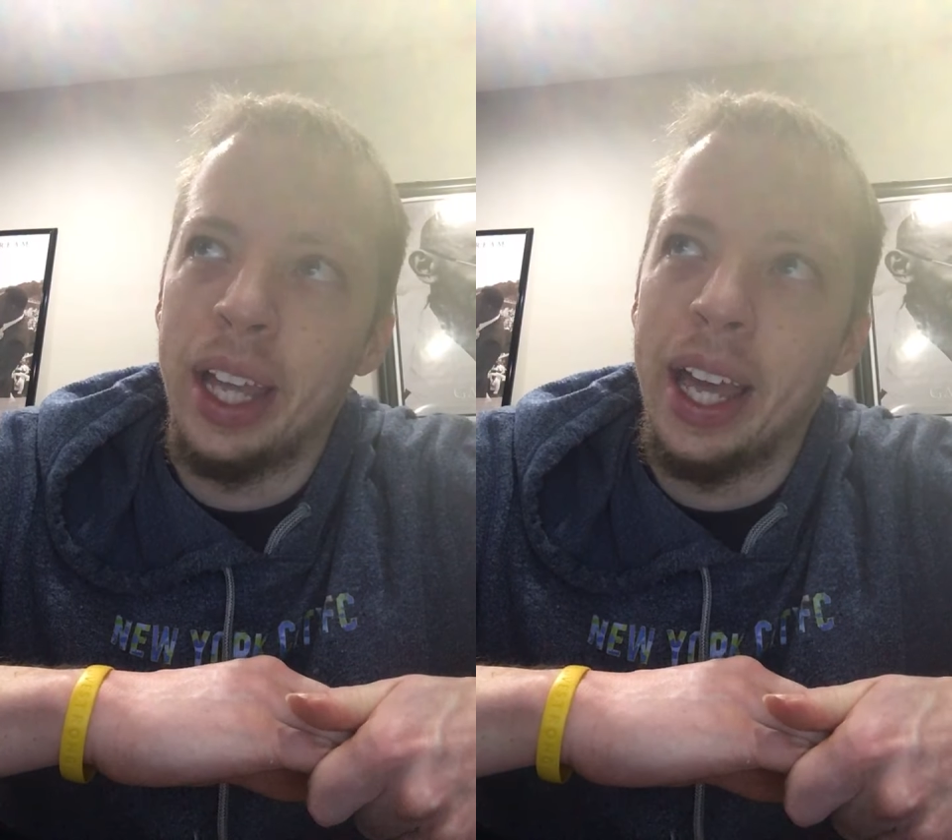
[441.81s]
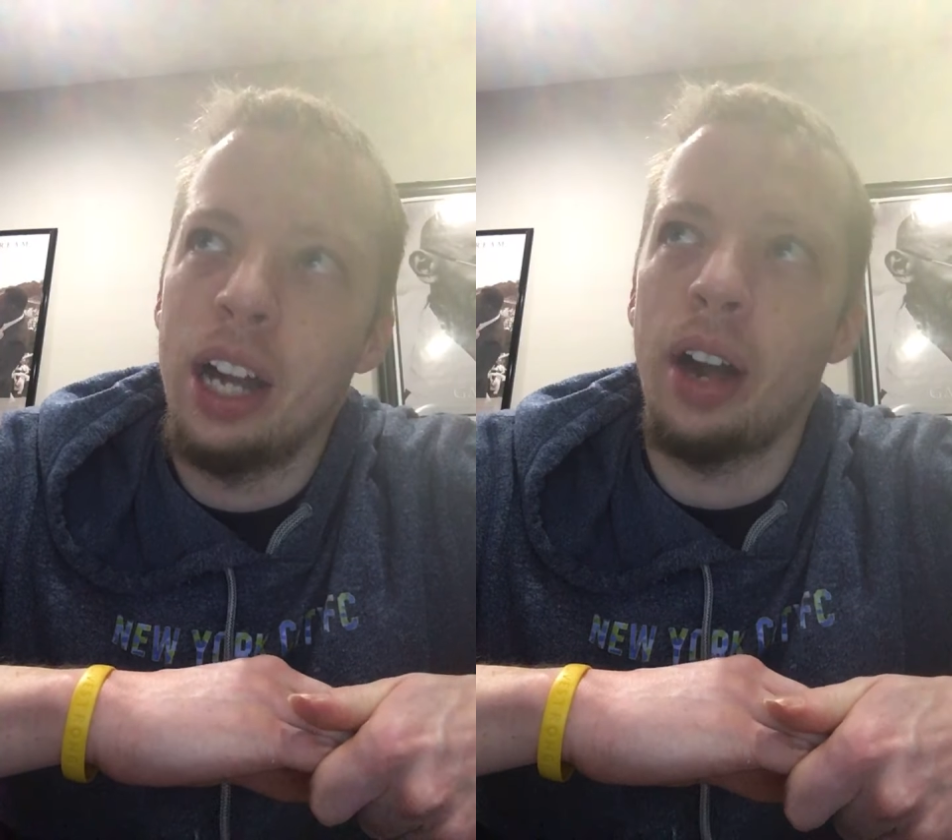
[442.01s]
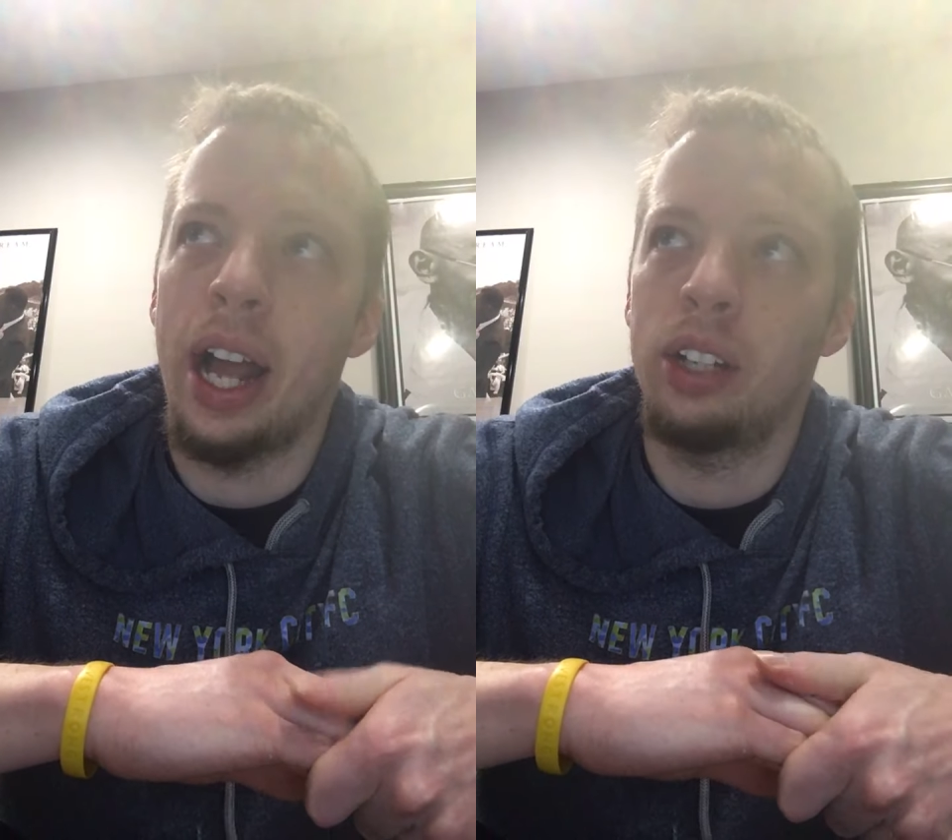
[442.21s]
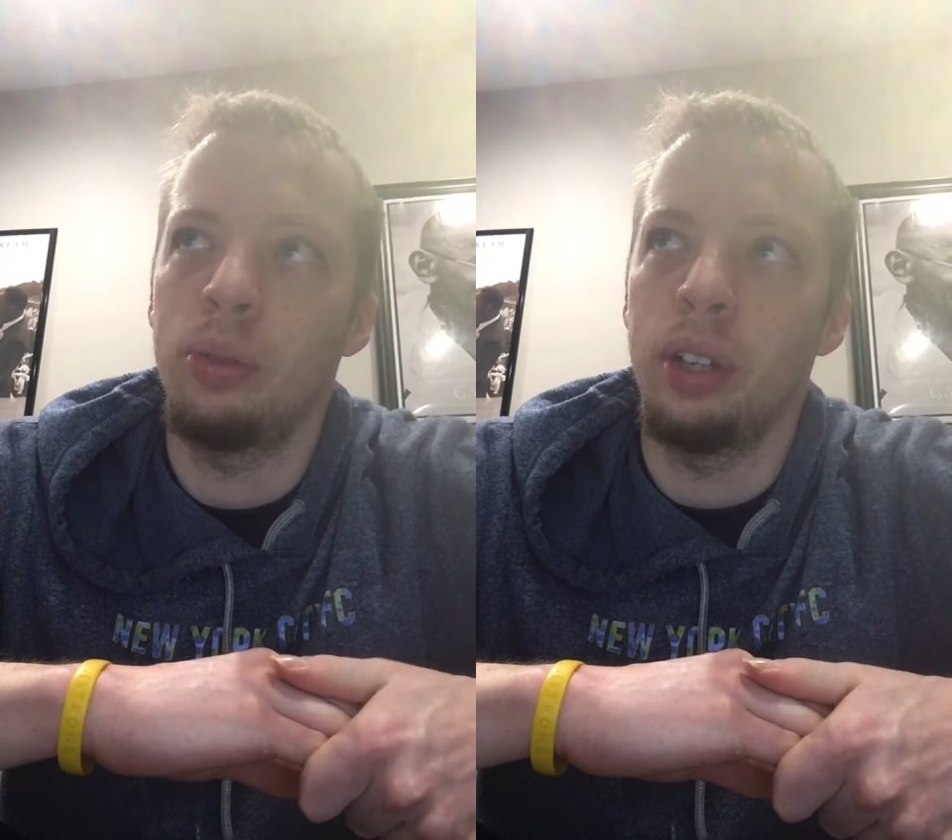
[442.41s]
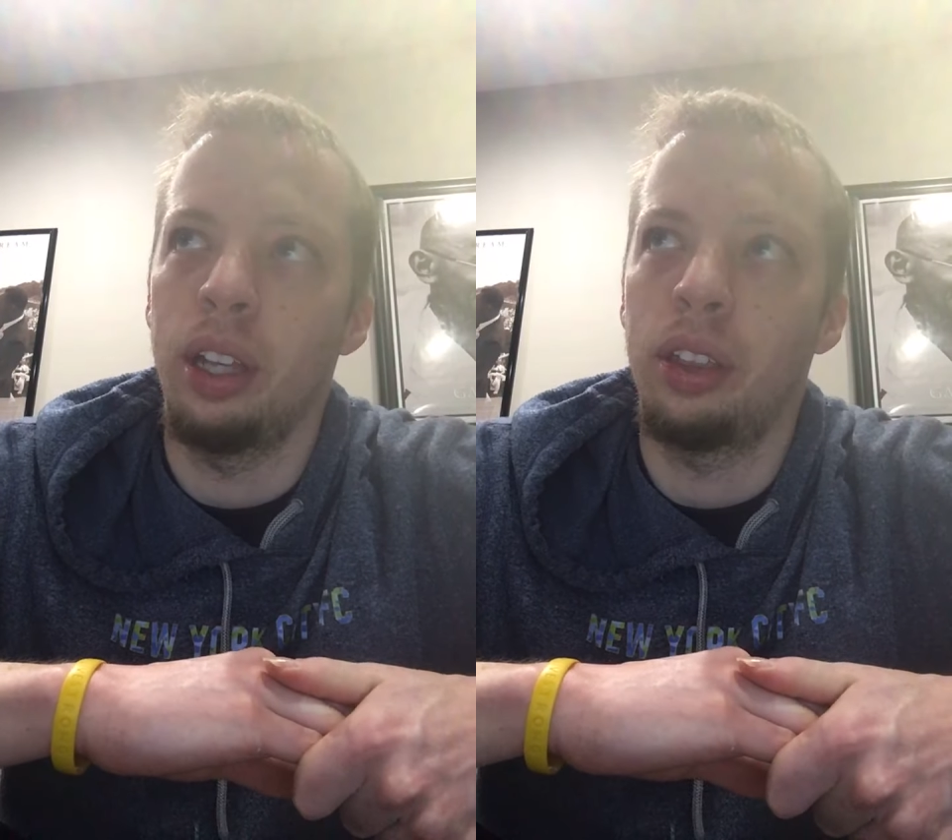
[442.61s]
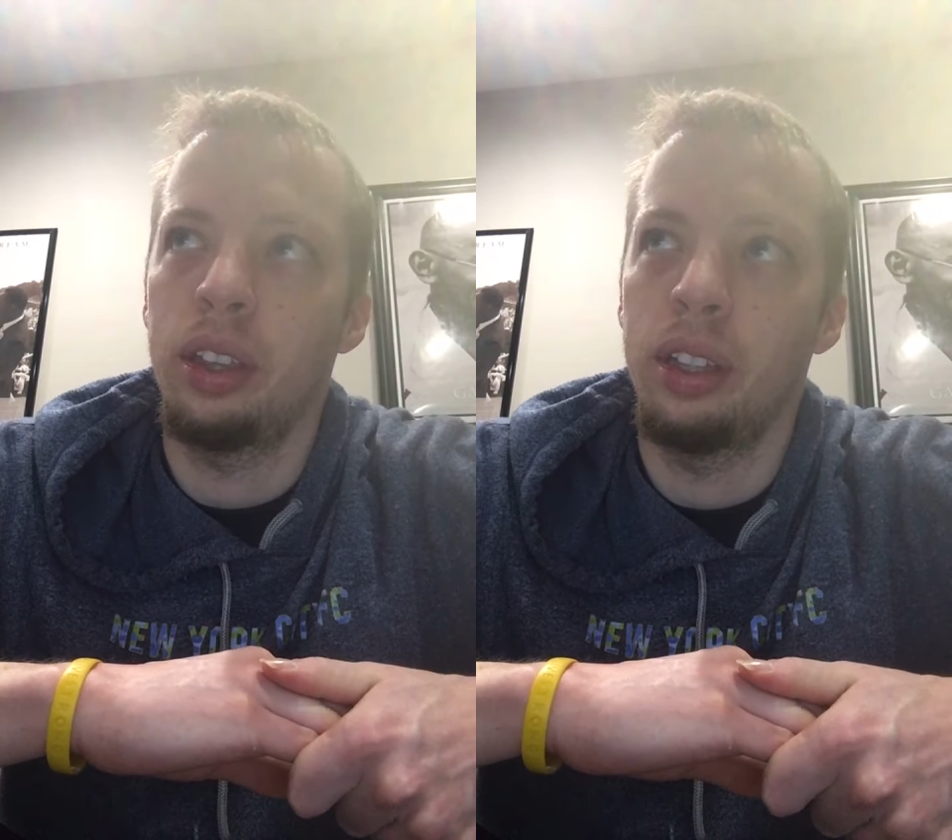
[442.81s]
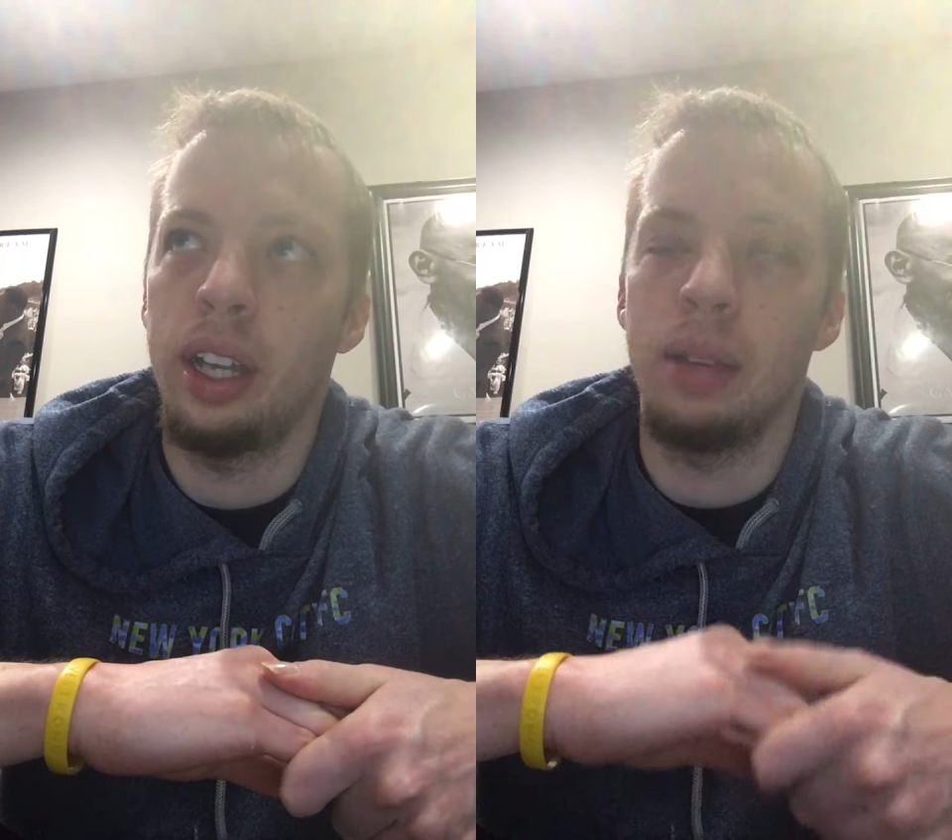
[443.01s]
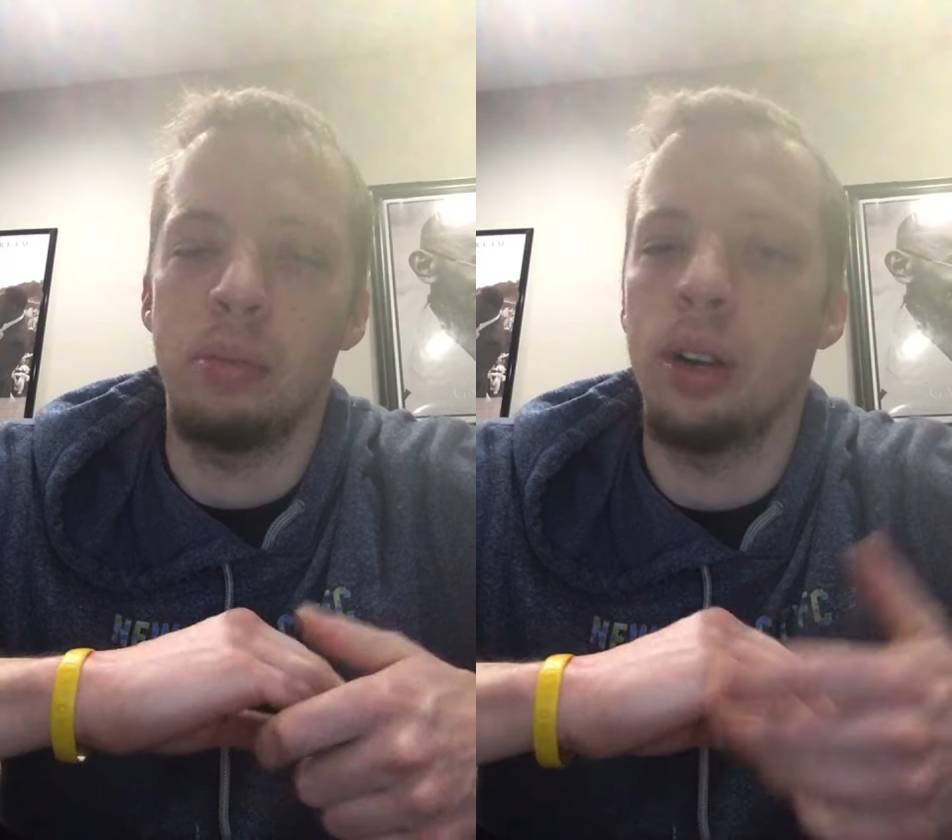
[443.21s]
interact with
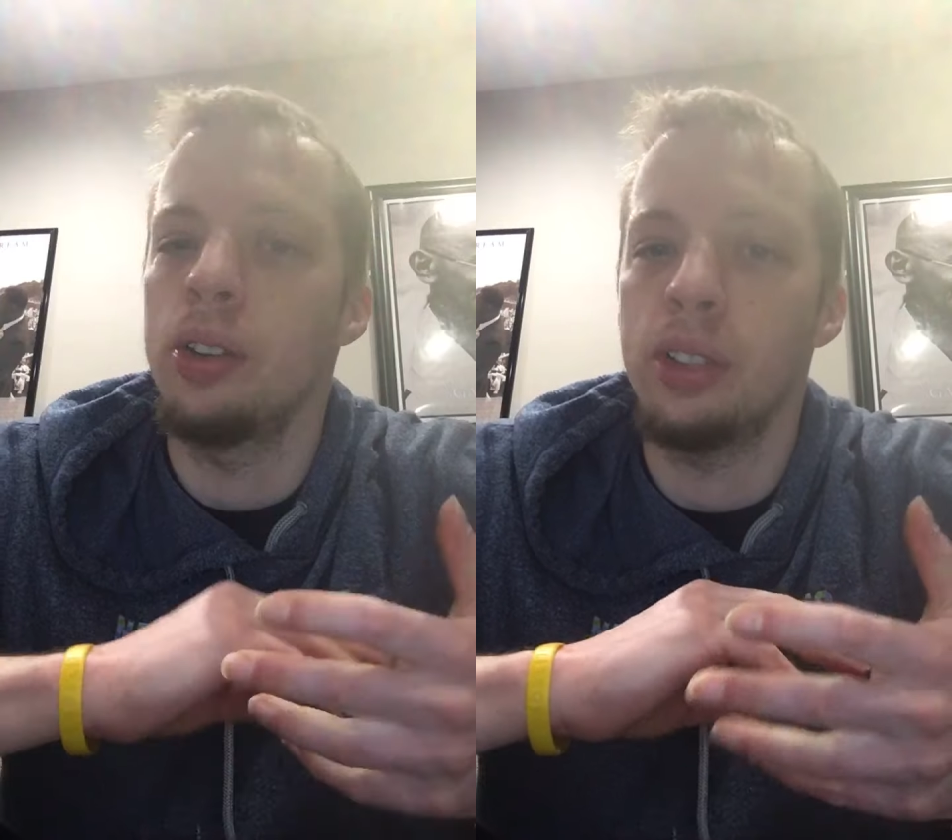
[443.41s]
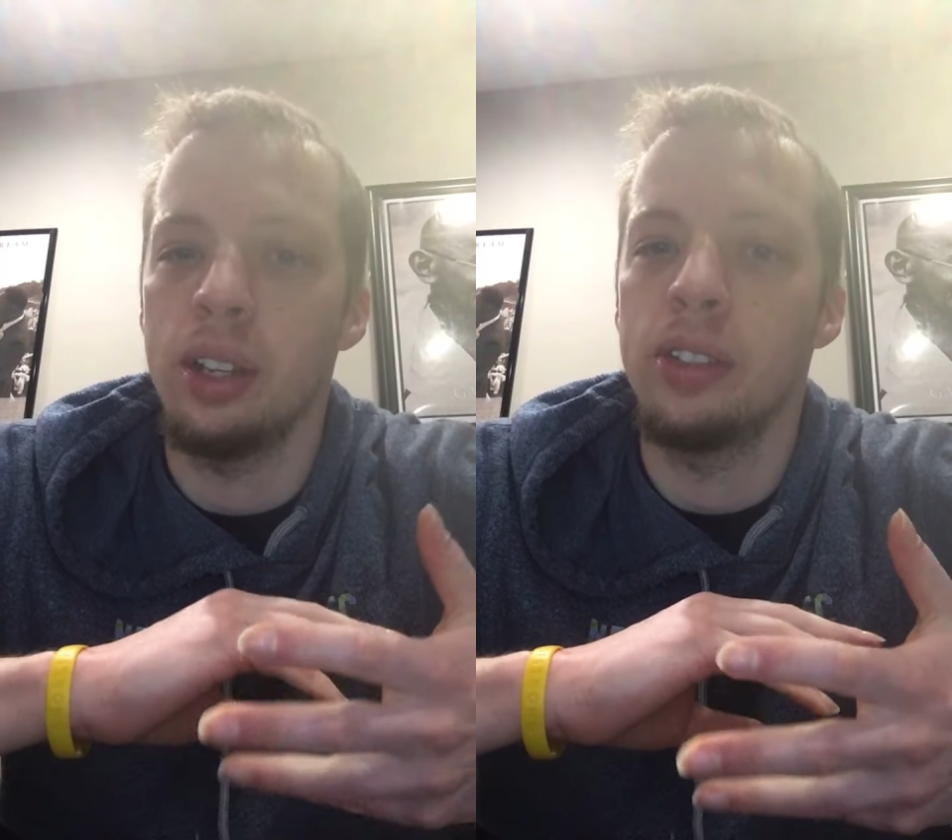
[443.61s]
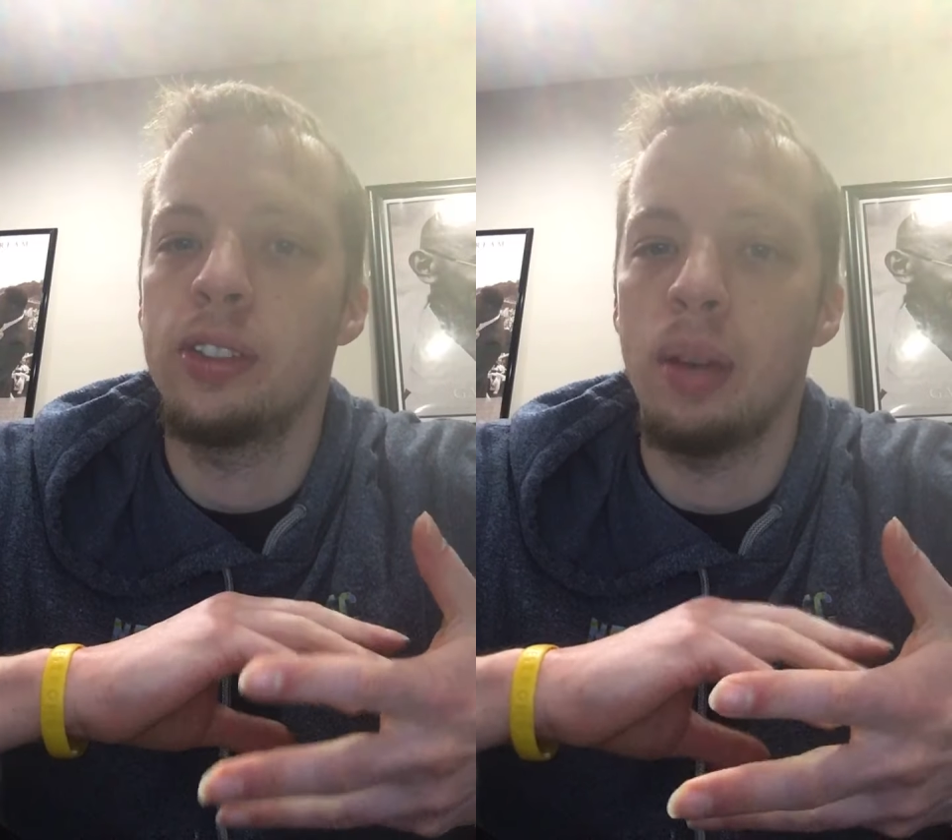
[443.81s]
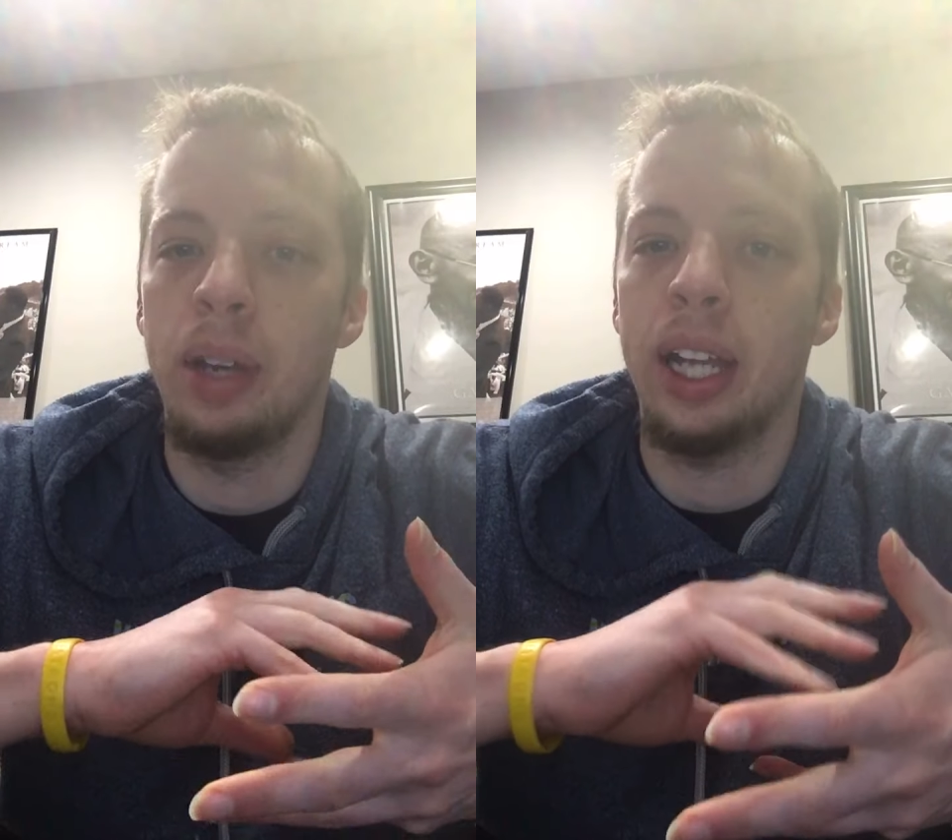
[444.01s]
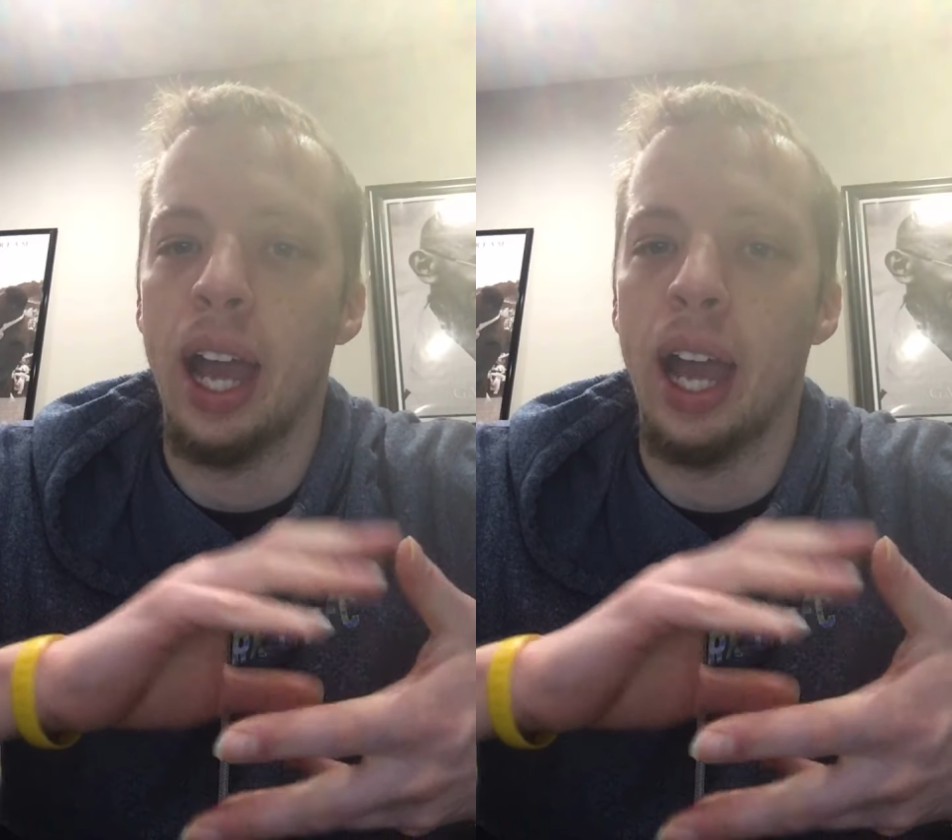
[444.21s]
a person's stomach